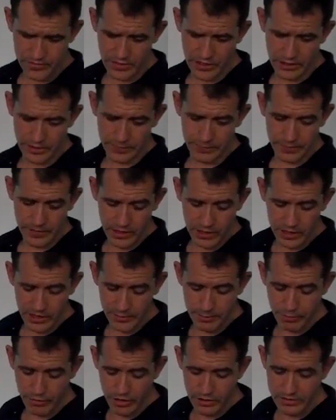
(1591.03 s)
So, the
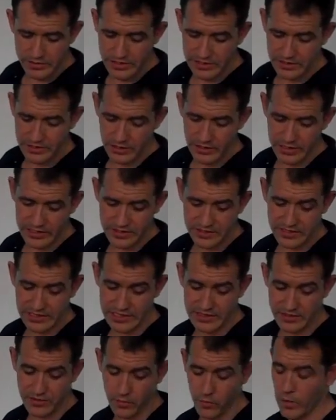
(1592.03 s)
high protein diets
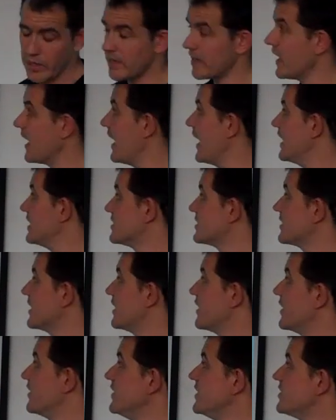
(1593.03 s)
tend to win hands
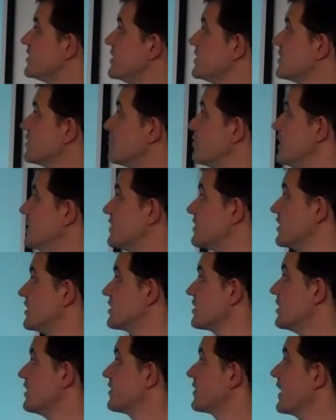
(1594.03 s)
down, and this is the
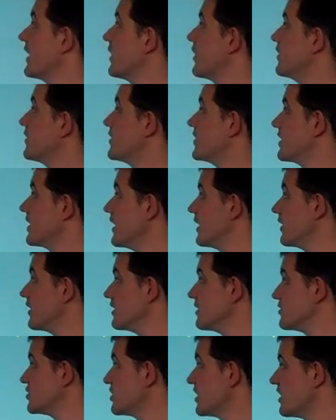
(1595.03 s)
research I've gathered
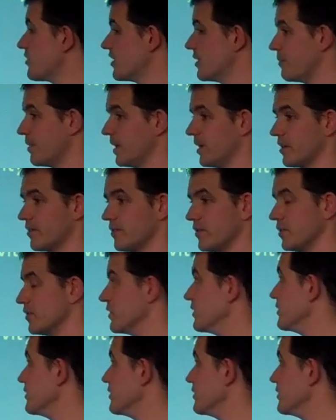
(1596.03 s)
together, cherry picked